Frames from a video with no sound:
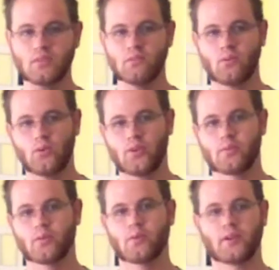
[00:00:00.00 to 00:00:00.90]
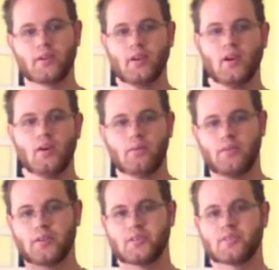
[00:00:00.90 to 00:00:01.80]
Rule number one,
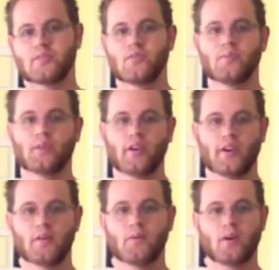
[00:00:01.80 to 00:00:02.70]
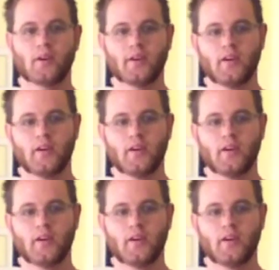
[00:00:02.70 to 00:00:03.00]
this is an open carry walk.